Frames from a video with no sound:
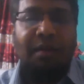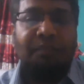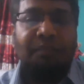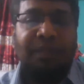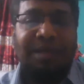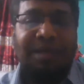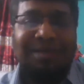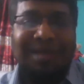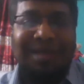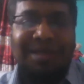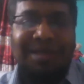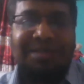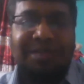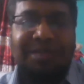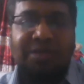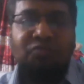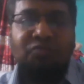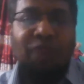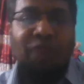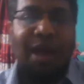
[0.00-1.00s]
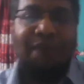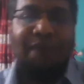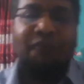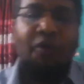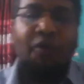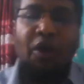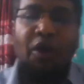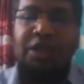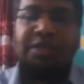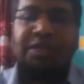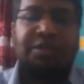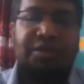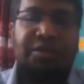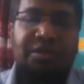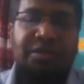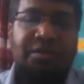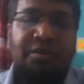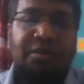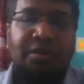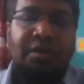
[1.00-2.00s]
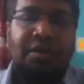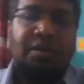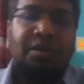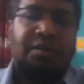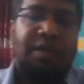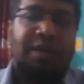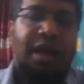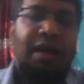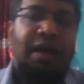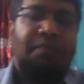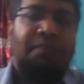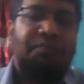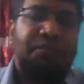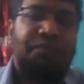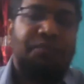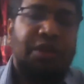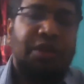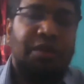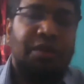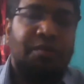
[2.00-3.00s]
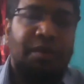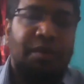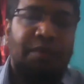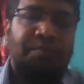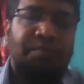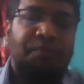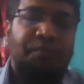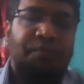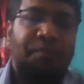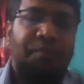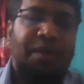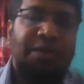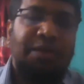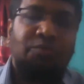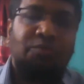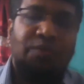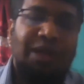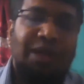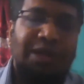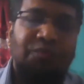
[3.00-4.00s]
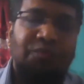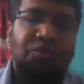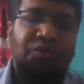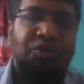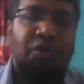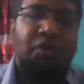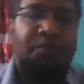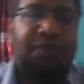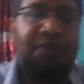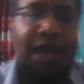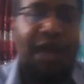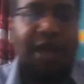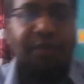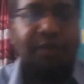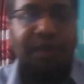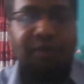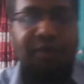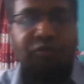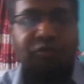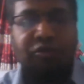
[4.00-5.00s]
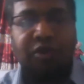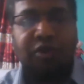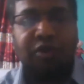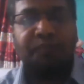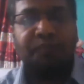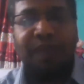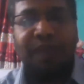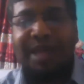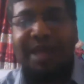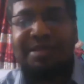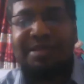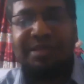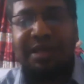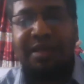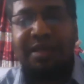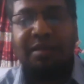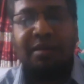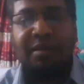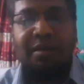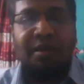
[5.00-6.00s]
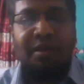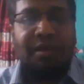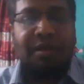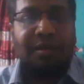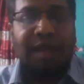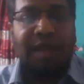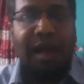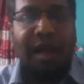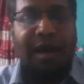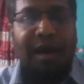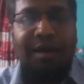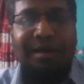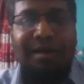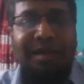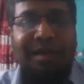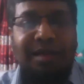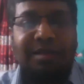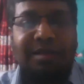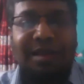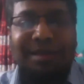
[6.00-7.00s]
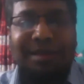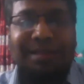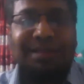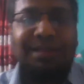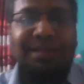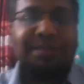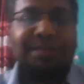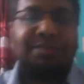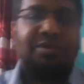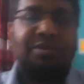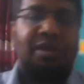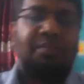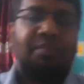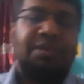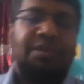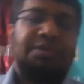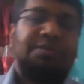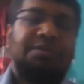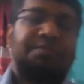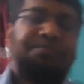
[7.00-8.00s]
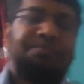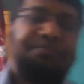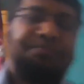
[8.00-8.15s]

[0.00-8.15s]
interested to avoid the three, particularly unity of time and unity of place in the earlier 36 dramas.